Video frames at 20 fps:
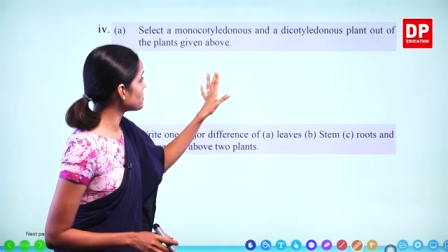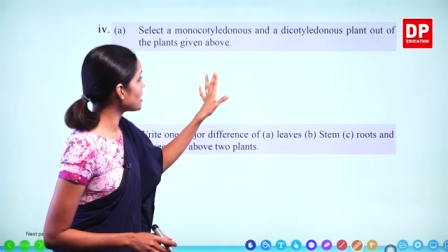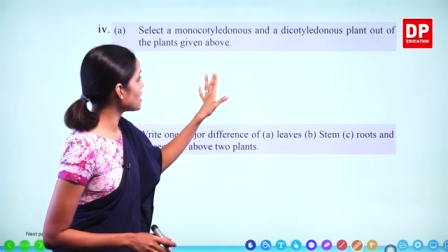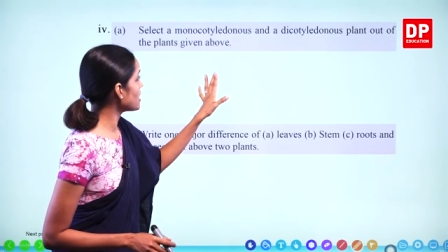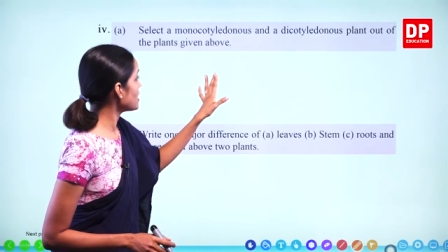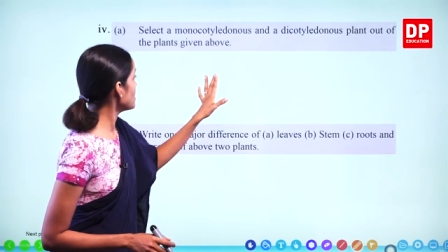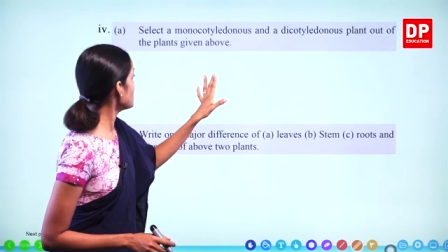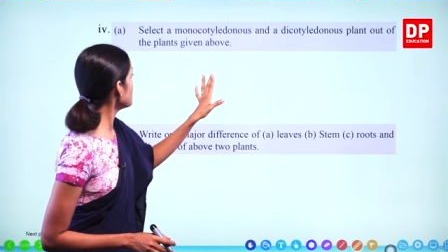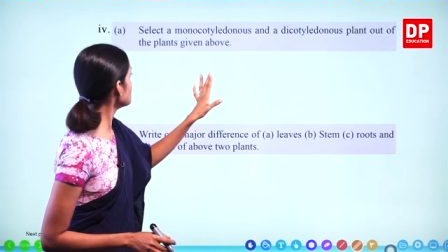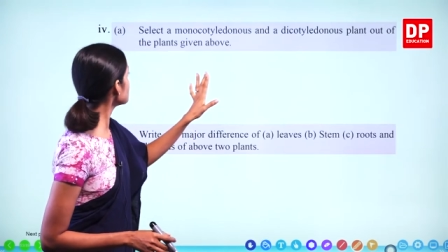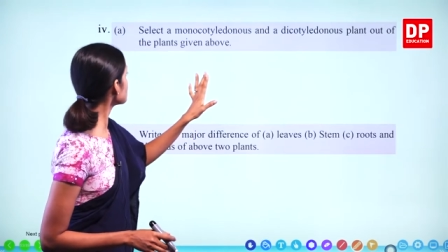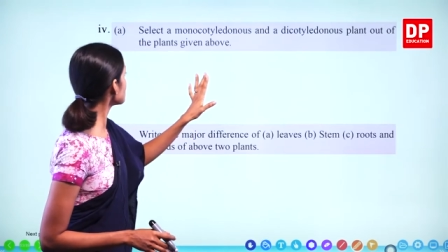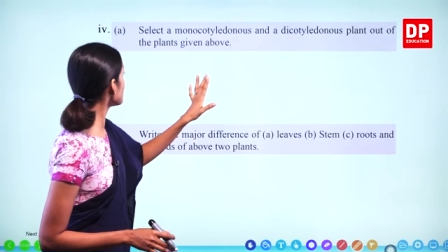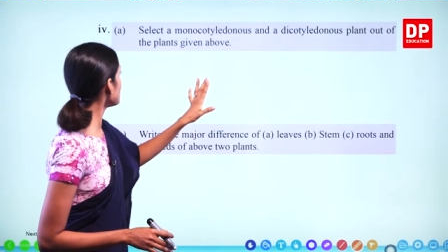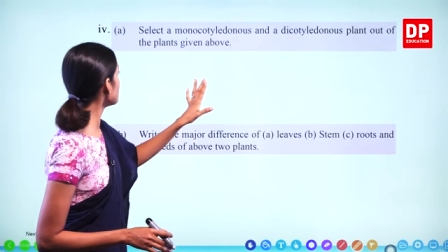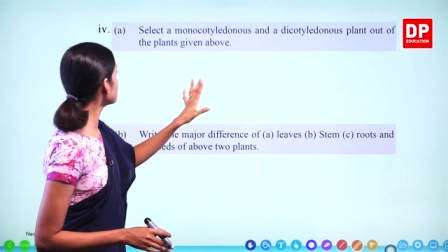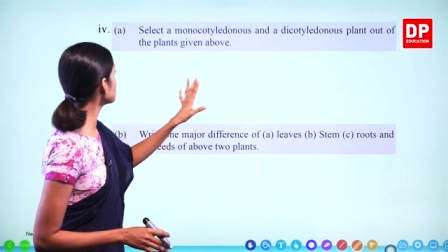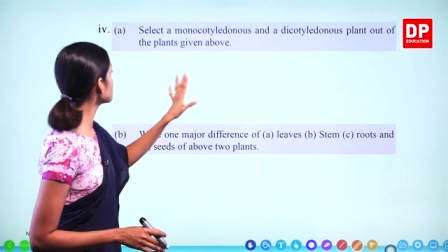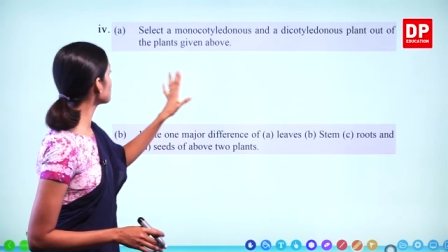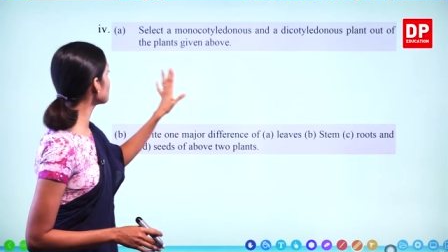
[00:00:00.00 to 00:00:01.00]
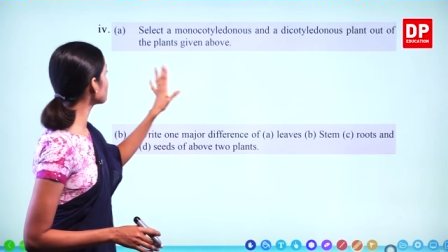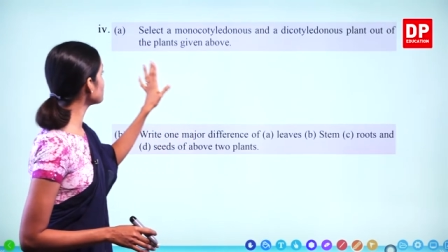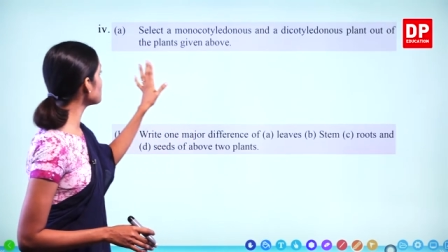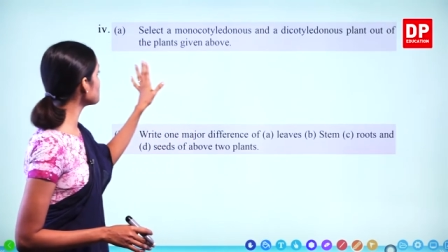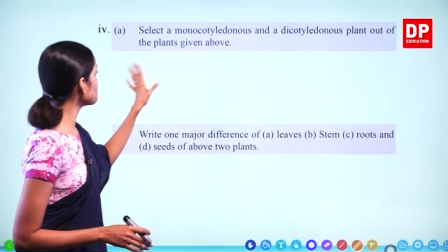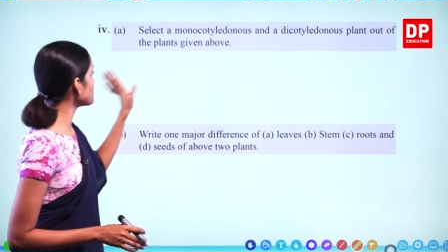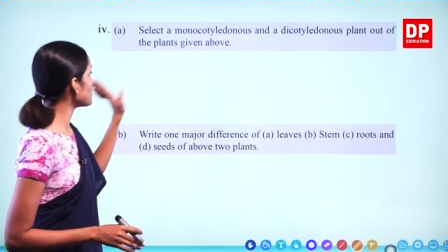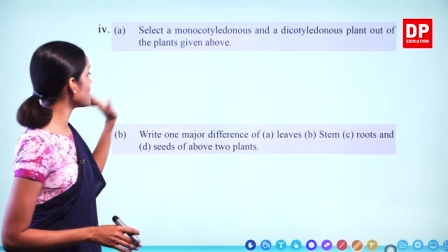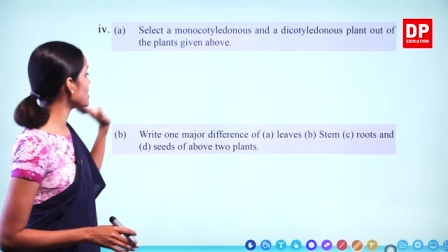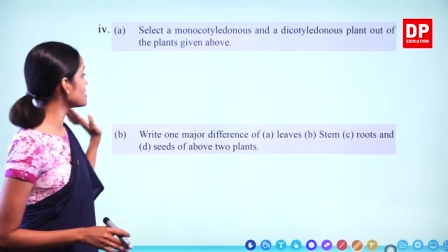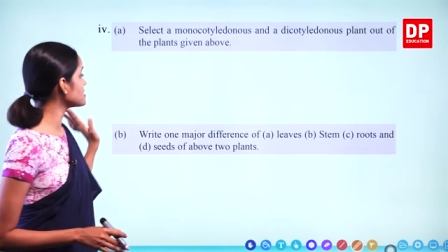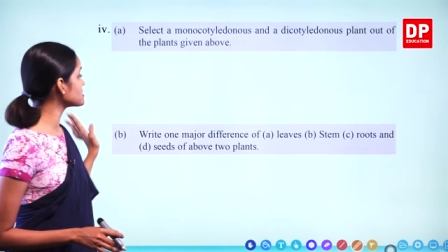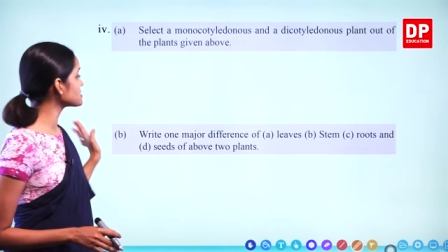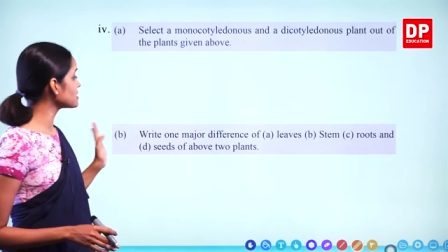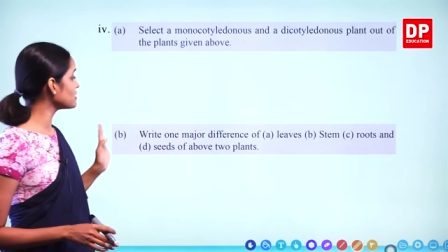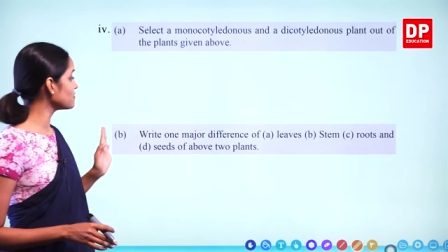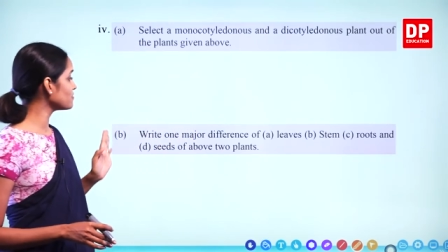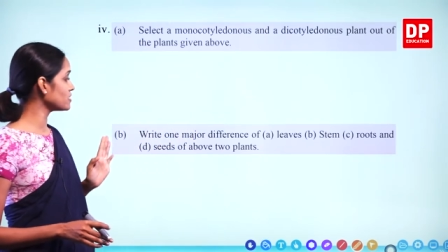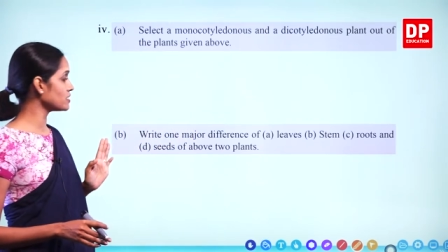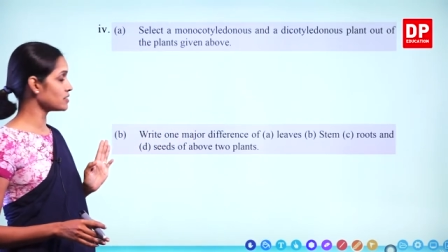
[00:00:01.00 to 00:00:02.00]
plant out of the plants
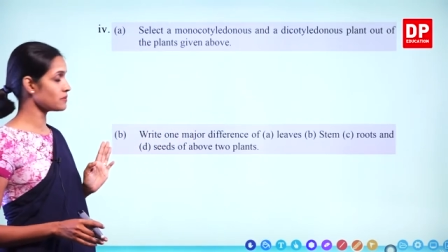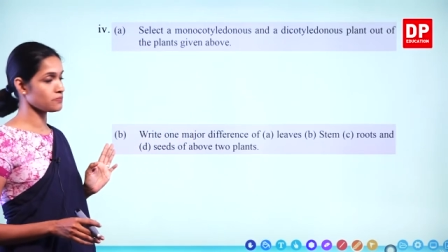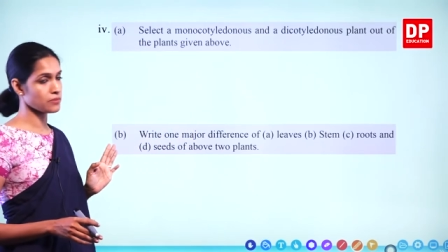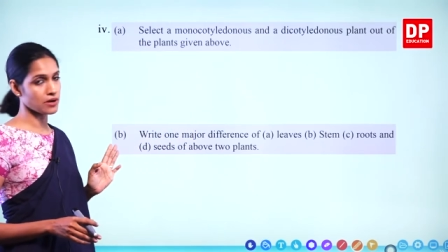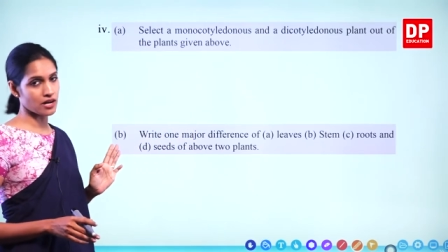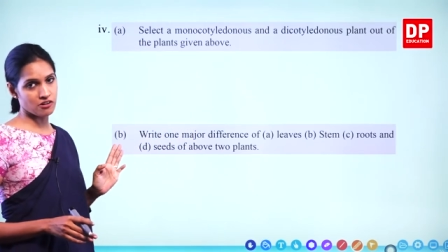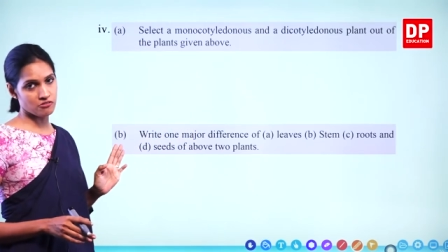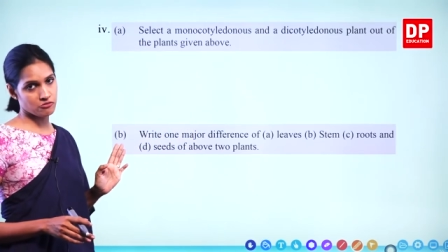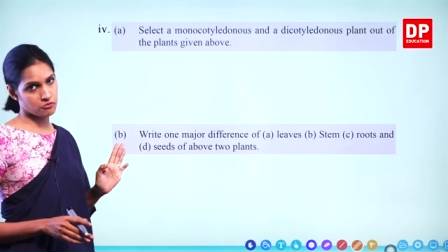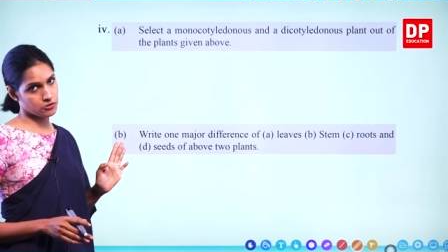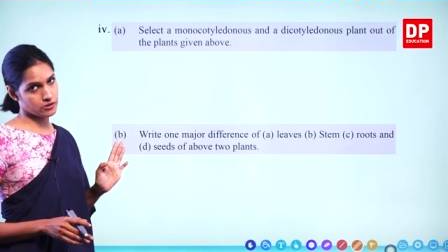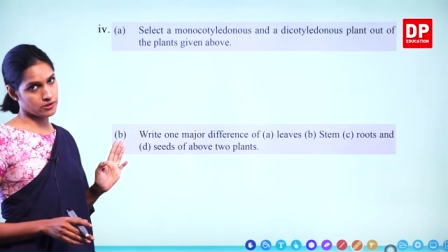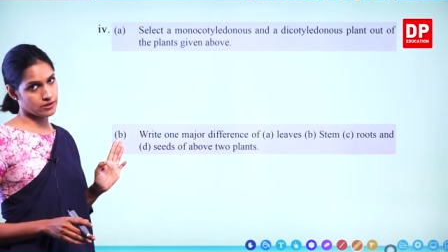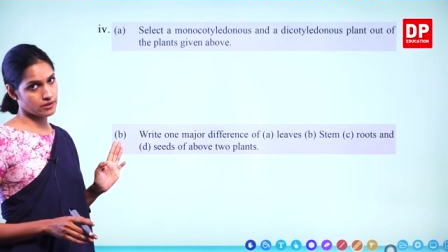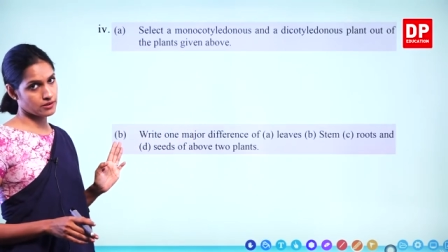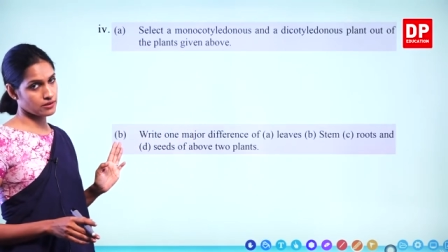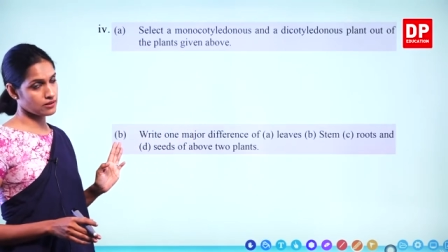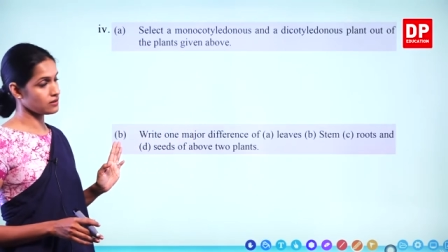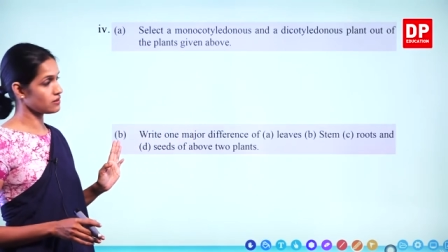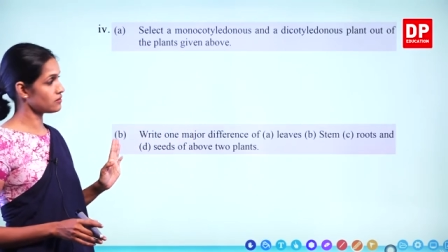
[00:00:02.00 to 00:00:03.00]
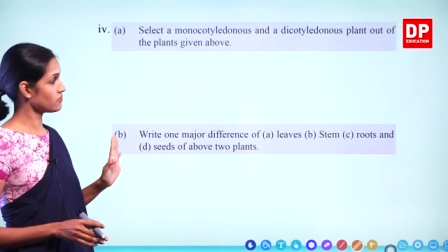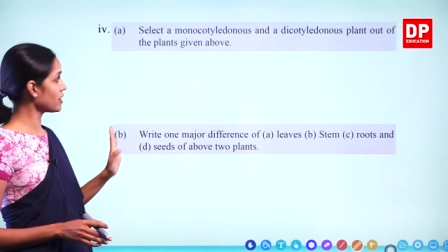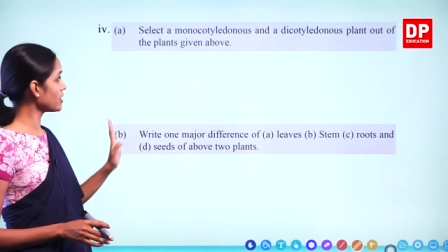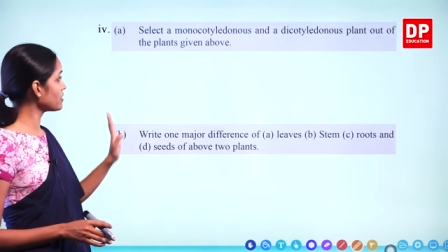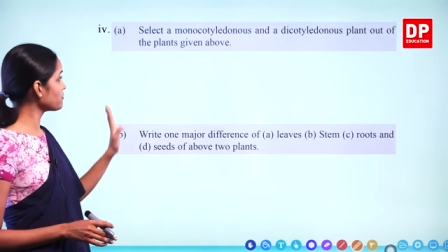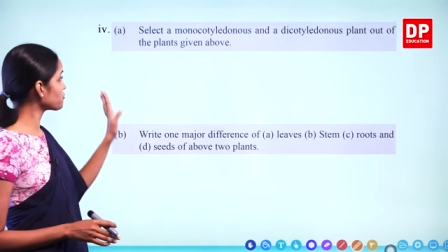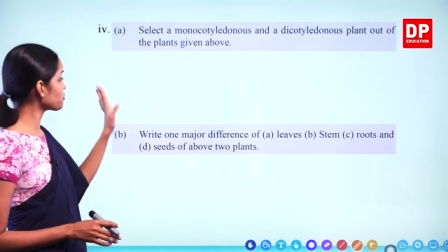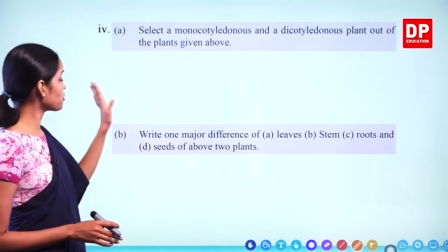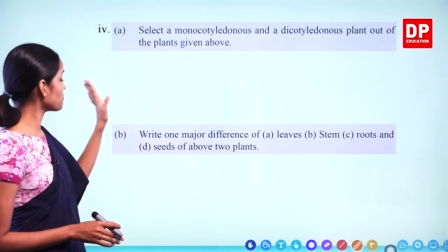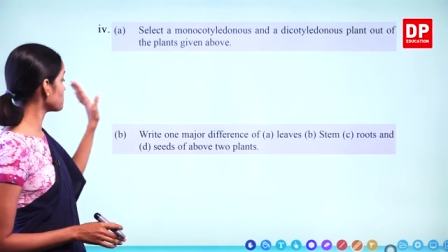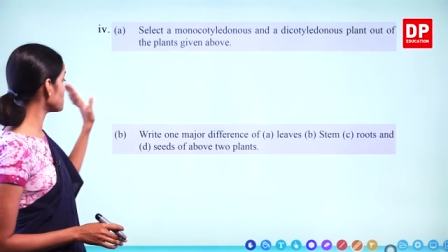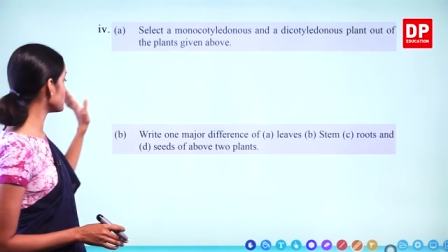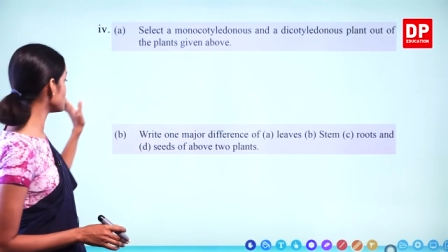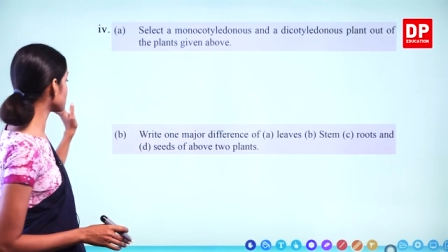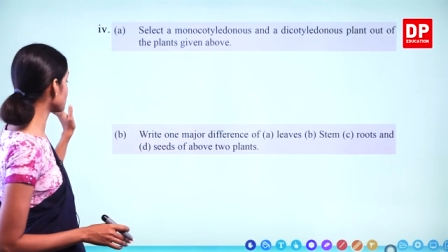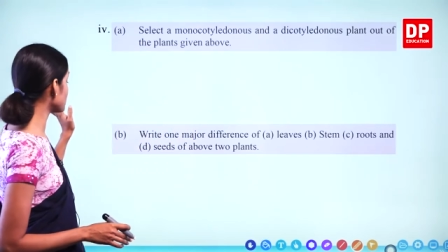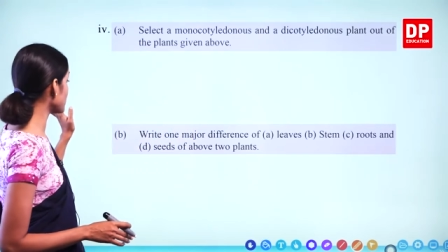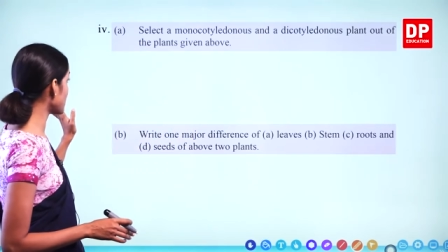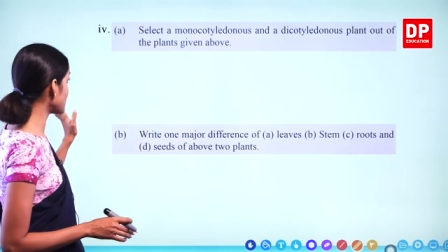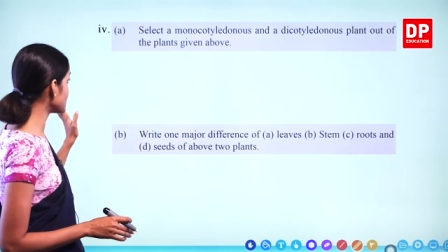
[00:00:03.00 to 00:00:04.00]
given above. Right, from these
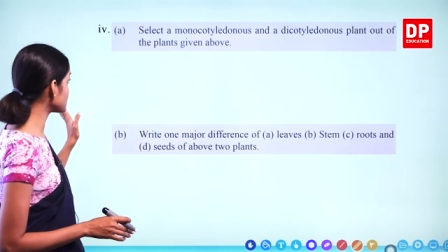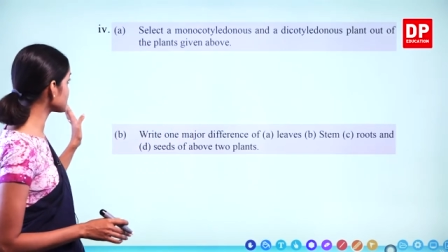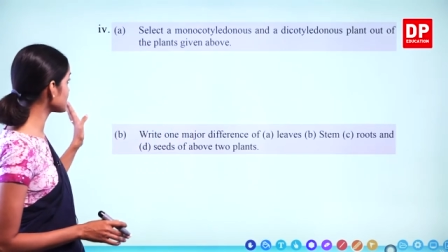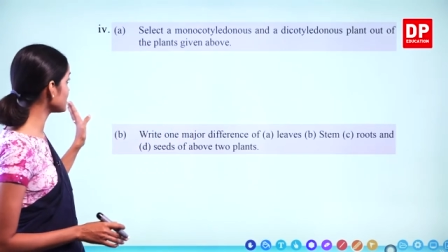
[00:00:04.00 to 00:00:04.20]
plants